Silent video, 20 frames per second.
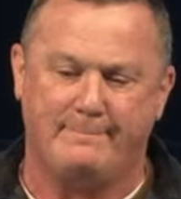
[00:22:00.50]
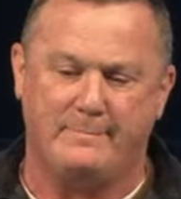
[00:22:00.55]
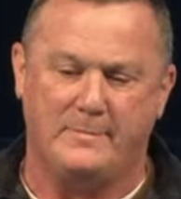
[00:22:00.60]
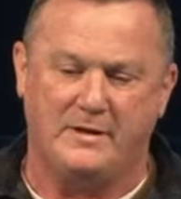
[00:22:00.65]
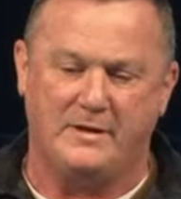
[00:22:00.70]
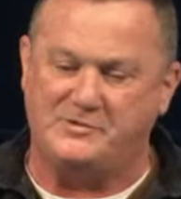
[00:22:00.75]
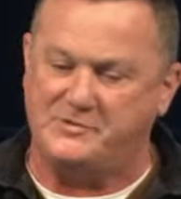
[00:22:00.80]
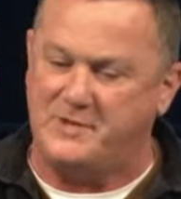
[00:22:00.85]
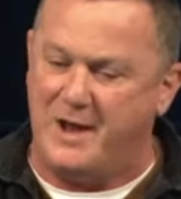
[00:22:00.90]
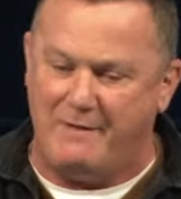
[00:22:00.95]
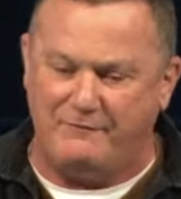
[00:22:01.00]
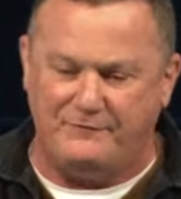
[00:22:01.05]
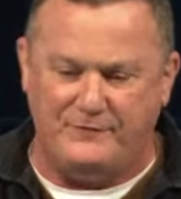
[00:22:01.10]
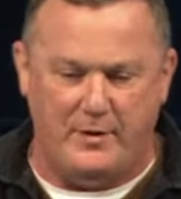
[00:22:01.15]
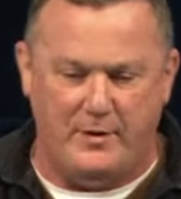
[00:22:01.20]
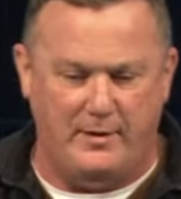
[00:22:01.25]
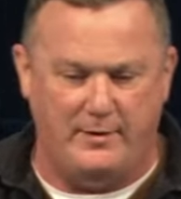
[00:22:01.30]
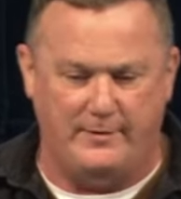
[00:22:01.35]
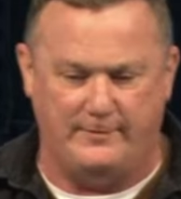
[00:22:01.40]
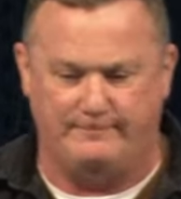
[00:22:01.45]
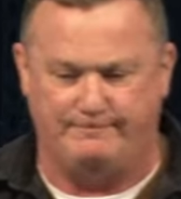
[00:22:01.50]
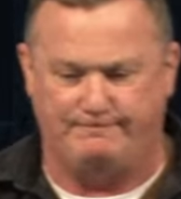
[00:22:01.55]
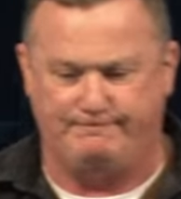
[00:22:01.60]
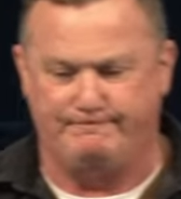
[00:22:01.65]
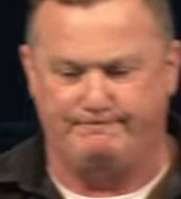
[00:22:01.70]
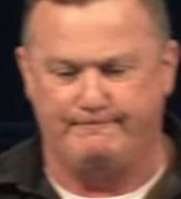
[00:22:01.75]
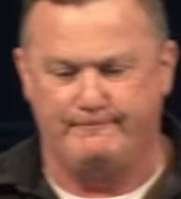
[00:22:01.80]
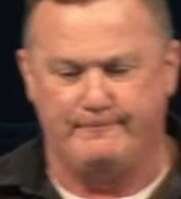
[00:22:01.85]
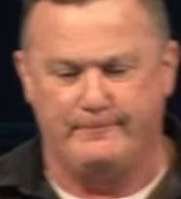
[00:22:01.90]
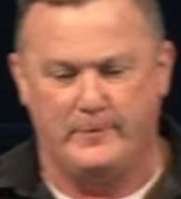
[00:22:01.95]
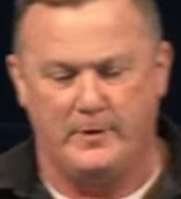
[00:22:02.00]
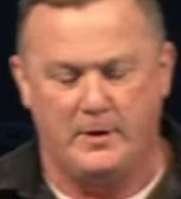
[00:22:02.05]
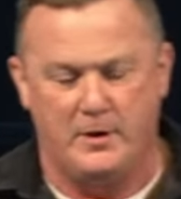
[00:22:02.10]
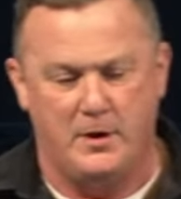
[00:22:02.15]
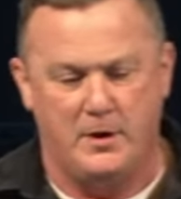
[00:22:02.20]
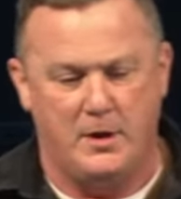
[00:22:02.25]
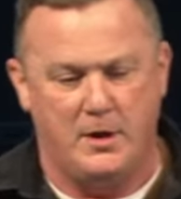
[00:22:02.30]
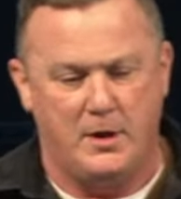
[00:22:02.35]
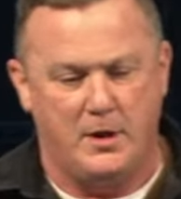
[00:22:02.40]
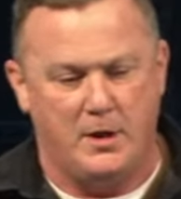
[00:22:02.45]
It's not fun.
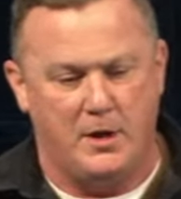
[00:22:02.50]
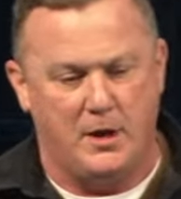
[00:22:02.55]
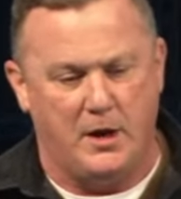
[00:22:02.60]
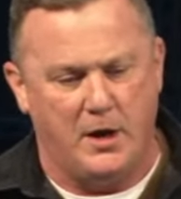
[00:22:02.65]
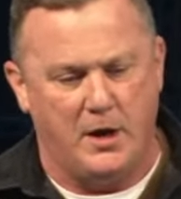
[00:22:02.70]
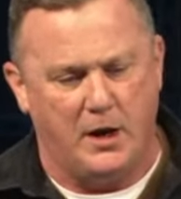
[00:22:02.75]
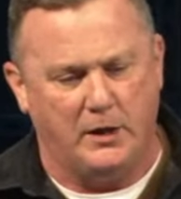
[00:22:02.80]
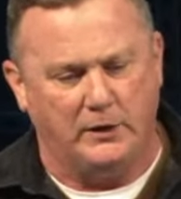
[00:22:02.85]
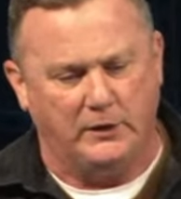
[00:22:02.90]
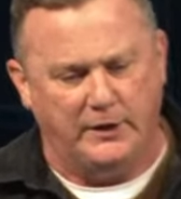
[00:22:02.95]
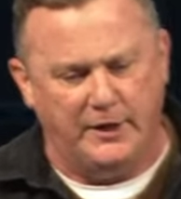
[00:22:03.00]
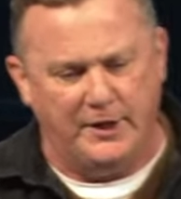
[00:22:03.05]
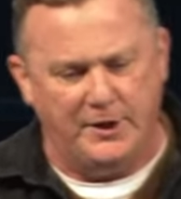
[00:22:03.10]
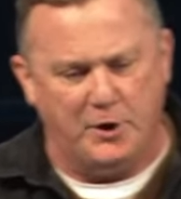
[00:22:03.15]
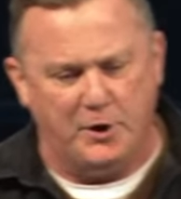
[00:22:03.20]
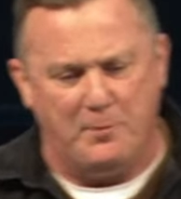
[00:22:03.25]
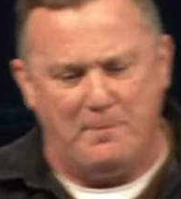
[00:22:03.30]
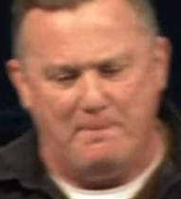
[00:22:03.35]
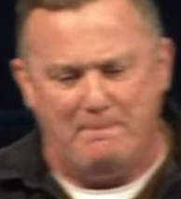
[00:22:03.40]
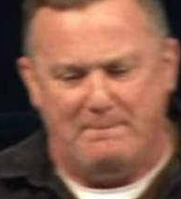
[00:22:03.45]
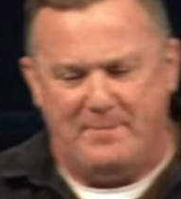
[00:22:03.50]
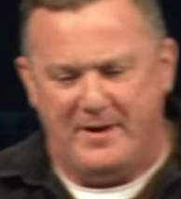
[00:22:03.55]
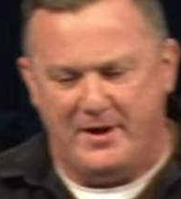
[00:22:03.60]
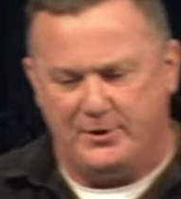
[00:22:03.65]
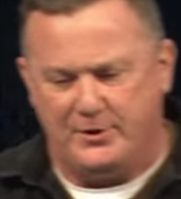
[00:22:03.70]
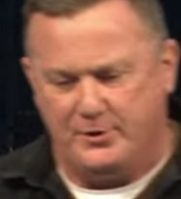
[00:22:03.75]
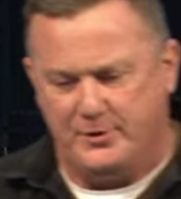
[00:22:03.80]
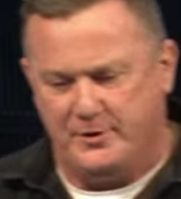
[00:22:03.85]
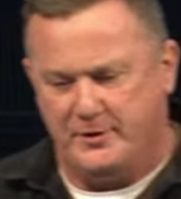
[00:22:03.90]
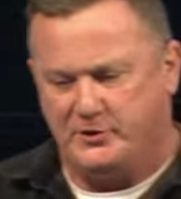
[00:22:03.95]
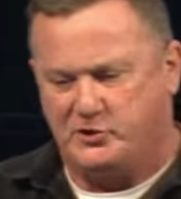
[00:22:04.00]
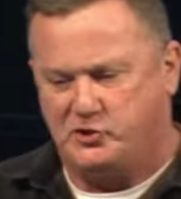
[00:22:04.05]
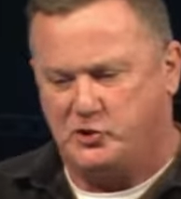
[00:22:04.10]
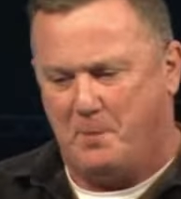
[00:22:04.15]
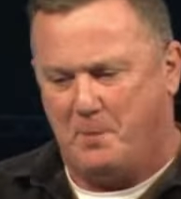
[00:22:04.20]
A little bitterness